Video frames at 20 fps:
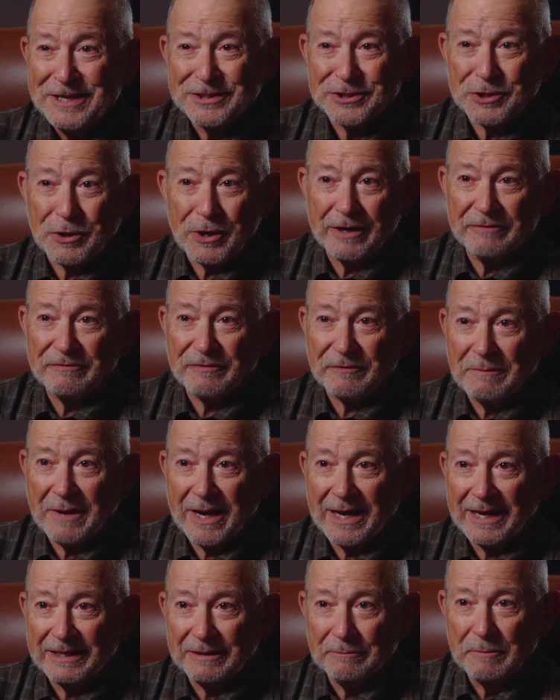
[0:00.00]
Sorry for
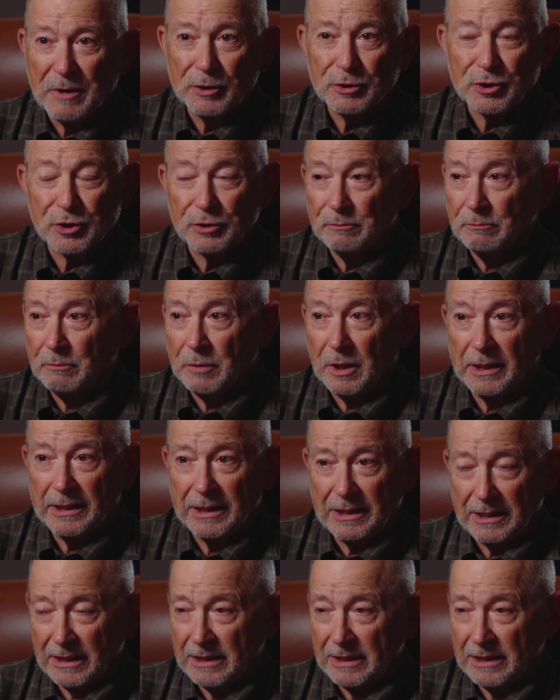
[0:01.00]
my emotion, but